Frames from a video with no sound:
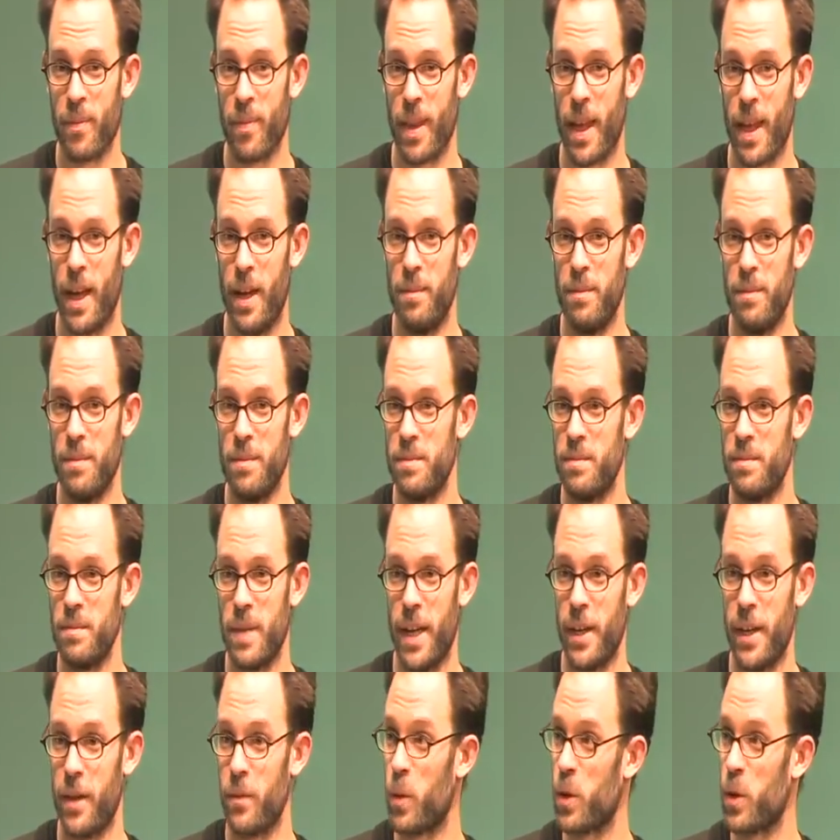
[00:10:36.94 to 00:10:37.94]
And
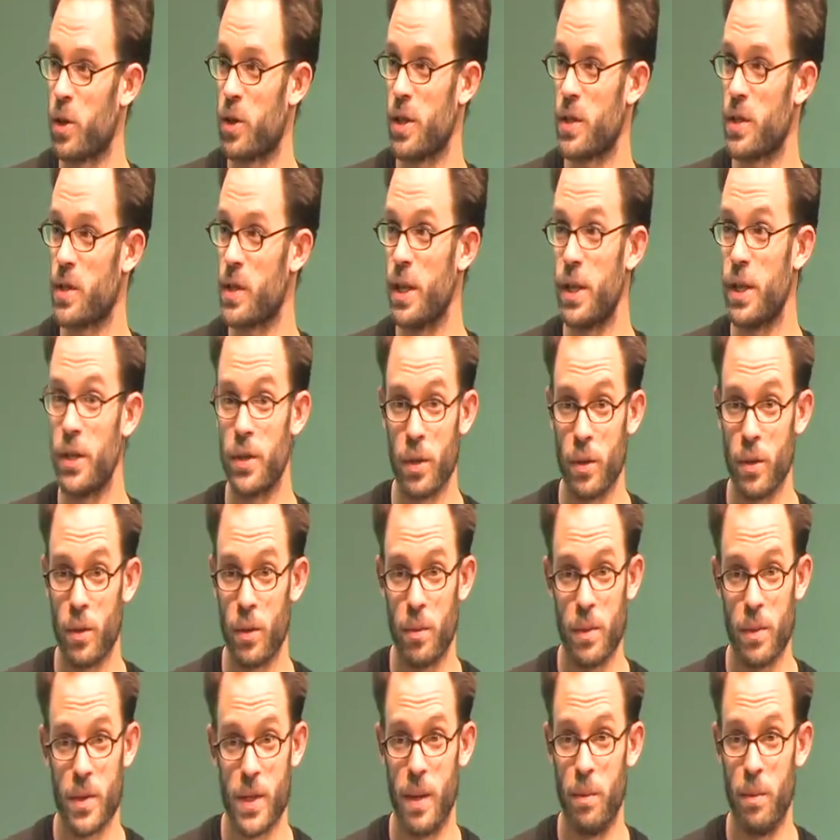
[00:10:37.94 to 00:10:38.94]
it would just lead to
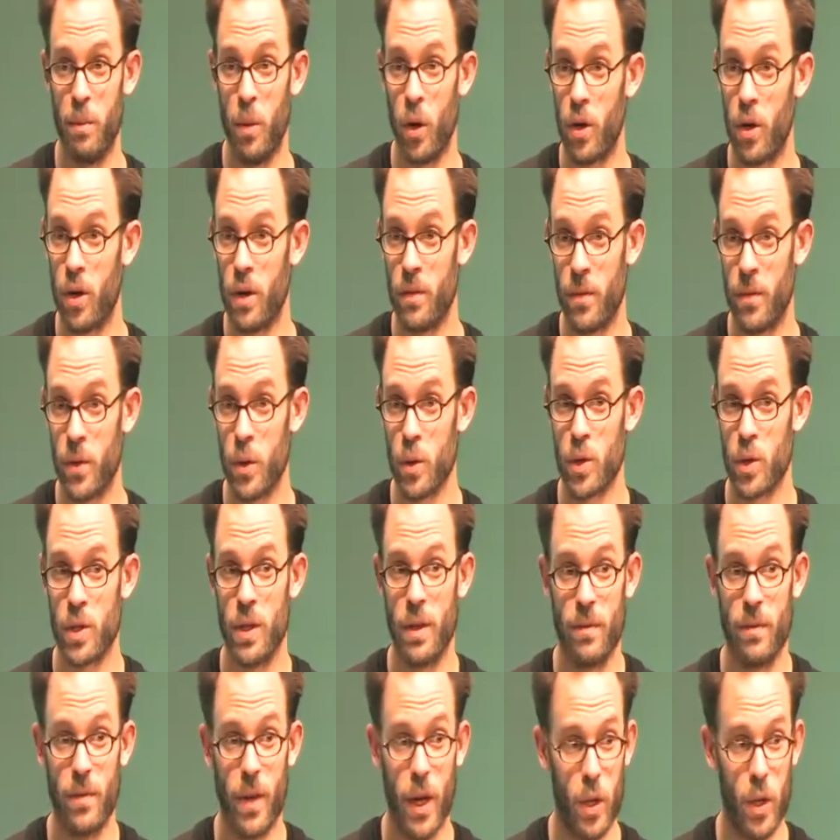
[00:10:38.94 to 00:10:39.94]
some more confusion
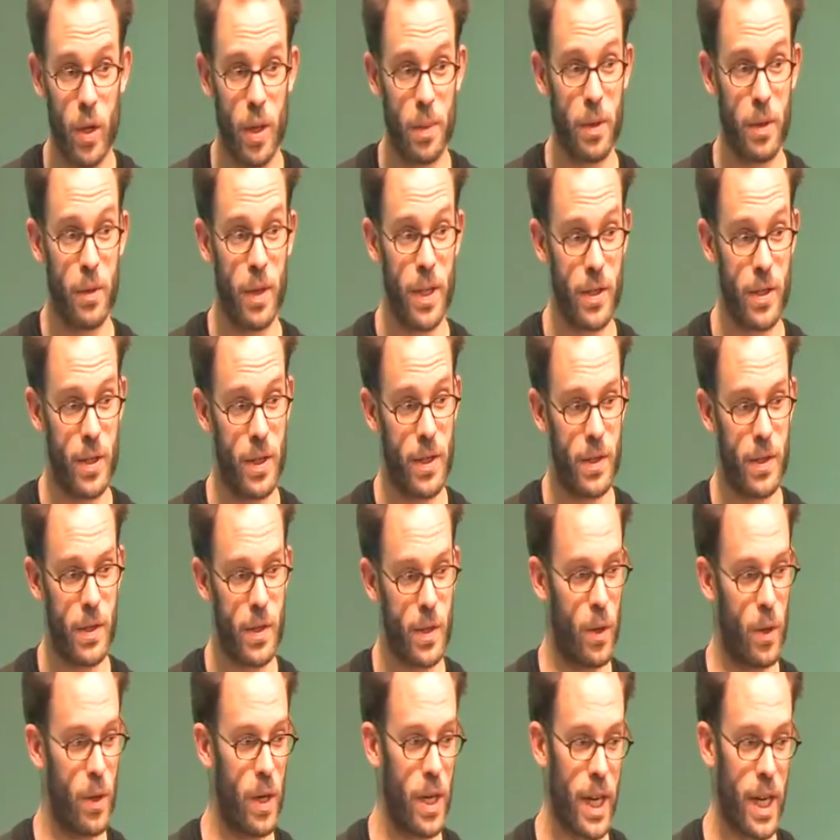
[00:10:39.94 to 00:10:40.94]
and follow-up questions.
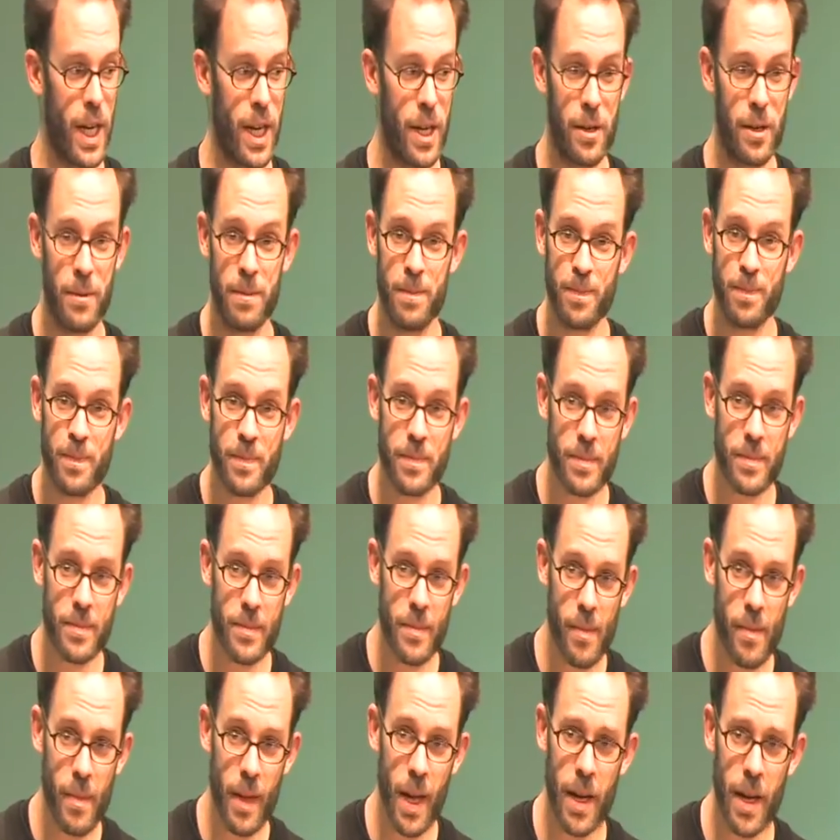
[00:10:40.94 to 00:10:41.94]
So again,
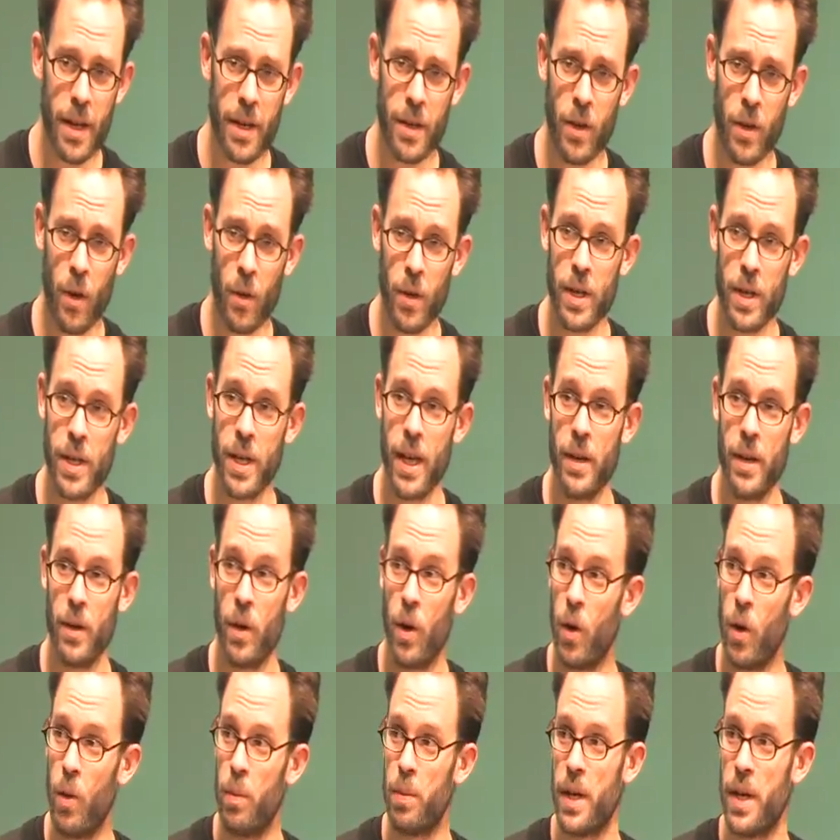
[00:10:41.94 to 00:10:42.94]
I can only
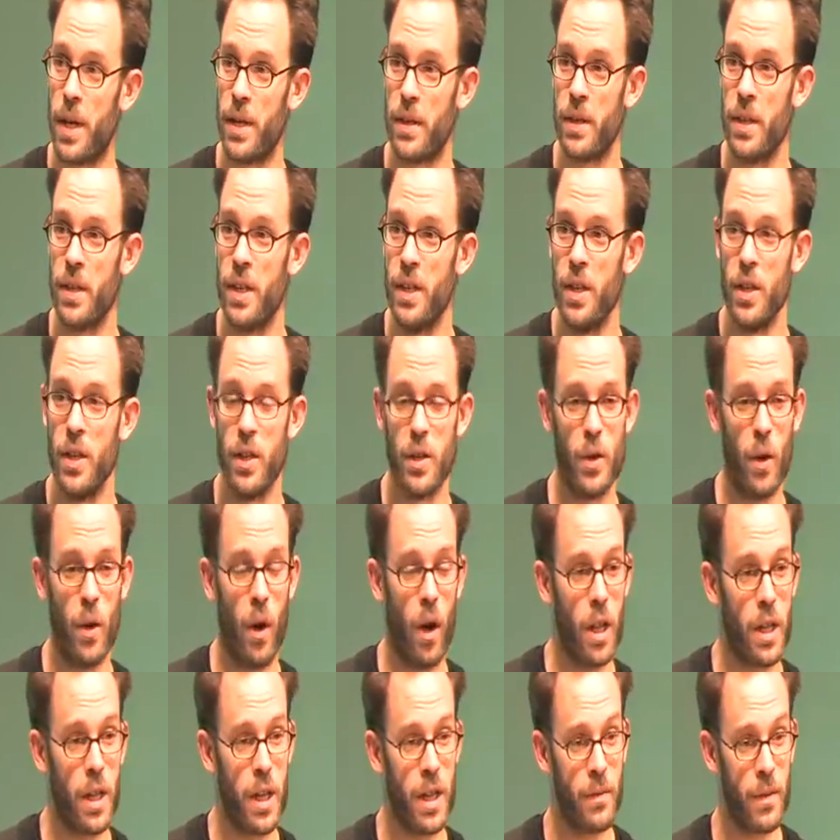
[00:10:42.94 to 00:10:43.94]
hope that you
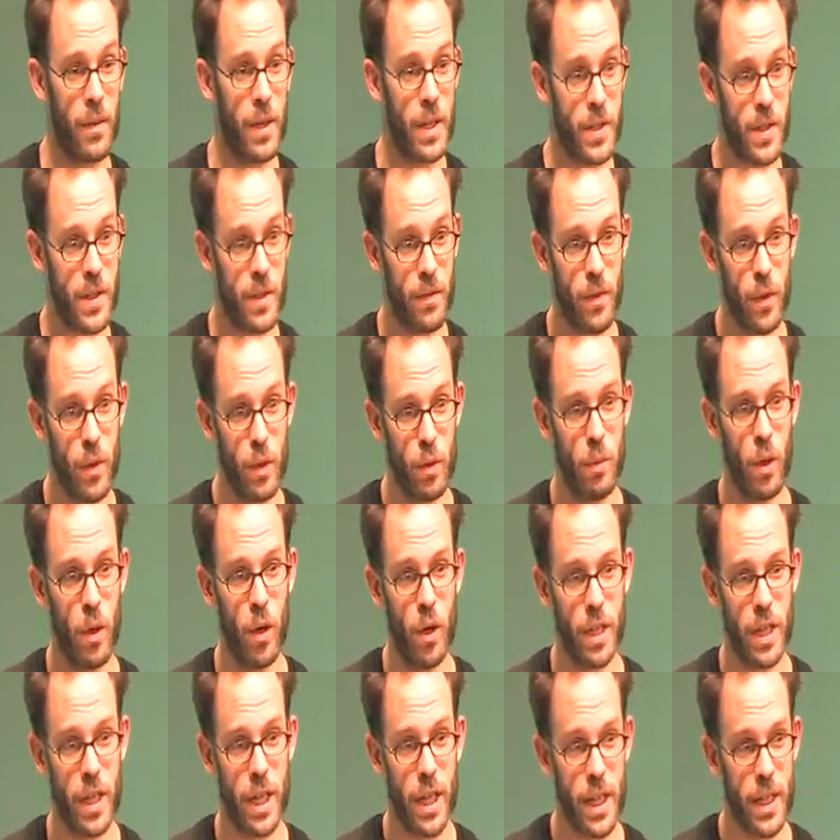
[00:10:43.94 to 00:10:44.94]
all give us a few more
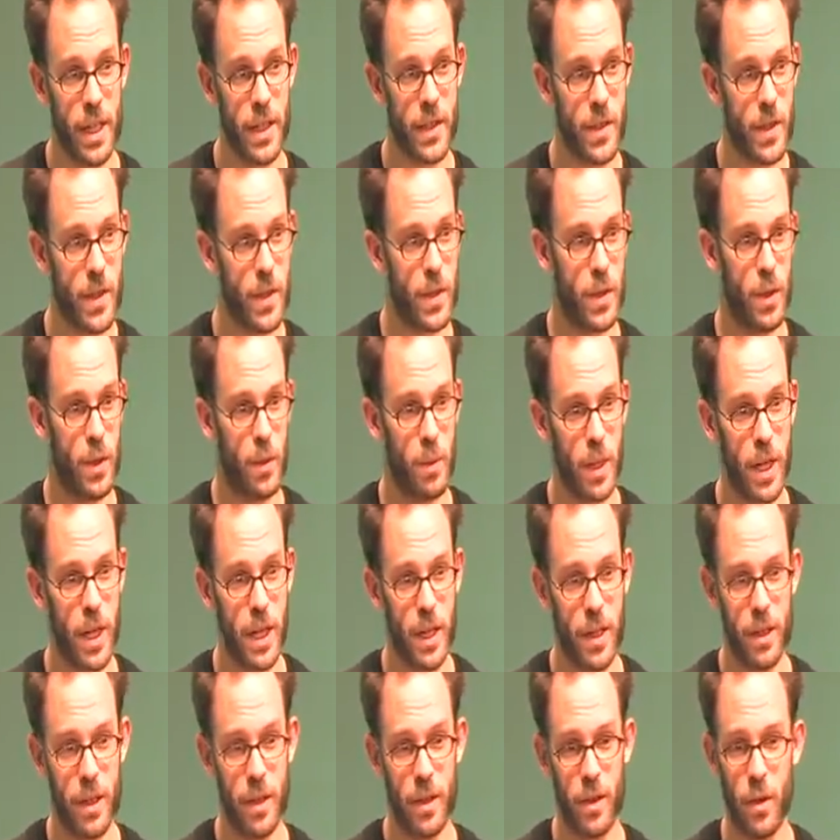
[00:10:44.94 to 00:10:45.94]
days so we
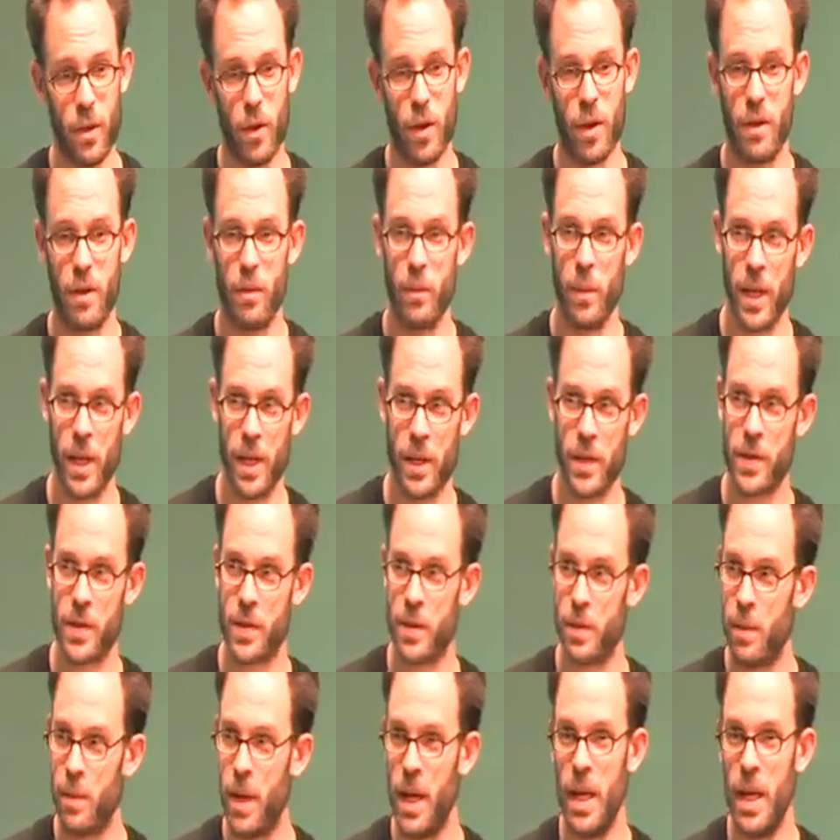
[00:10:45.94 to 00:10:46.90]
can, or weeks,